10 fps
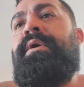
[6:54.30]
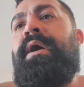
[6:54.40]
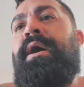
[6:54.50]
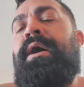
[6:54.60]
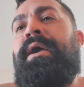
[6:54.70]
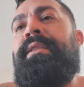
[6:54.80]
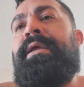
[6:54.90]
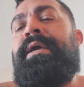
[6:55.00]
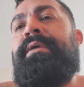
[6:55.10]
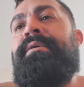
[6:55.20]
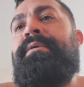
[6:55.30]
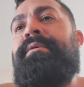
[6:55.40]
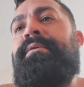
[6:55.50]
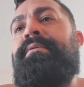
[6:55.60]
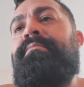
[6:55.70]
I let
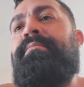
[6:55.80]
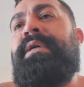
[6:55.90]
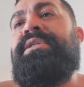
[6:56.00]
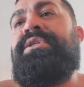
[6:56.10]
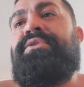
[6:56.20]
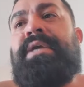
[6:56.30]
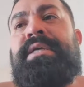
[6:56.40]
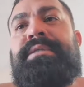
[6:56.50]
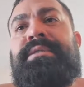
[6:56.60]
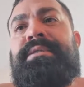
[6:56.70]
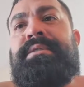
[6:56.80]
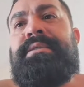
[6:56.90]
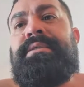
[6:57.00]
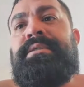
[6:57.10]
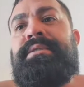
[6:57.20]
my stress
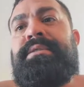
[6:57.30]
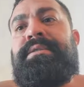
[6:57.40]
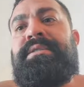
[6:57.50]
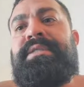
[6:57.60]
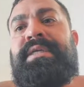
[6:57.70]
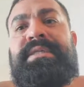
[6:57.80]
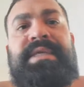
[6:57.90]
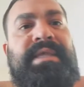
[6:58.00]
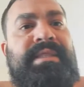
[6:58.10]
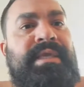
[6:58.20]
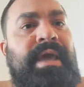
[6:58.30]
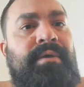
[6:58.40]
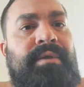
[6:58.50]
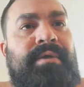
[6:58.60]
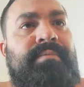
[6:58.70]
dictate the
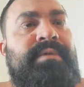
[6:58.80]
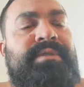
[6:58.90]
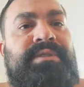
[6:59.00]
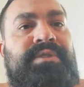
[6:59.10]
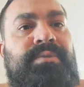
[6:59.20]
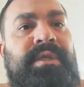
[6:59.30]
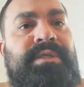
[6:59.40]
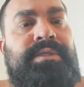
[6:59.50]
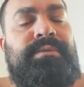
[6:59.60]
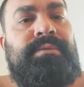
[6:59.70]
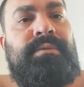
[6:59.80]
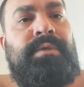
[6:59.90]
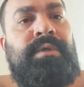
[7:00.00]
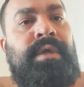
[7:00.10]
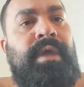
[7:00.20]
outcome of the situation.
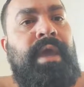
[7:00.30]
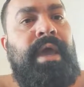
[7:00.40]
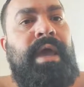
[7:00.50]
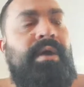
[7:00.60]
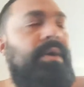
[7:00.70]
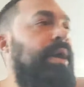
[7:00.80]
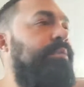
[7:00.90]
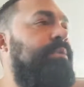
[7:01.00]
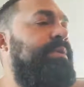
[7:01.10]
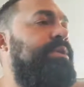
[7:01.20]
How I would be